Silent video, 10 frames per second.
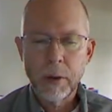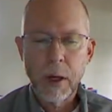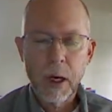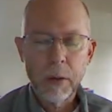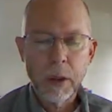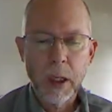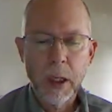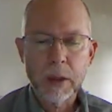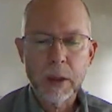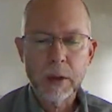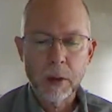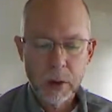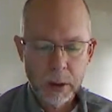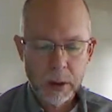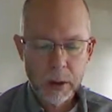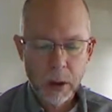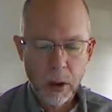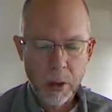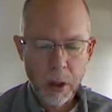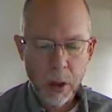The hybrid class also does
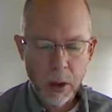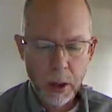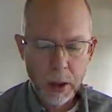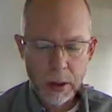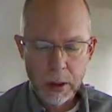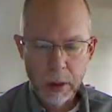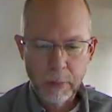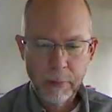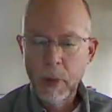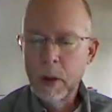all the online stuff.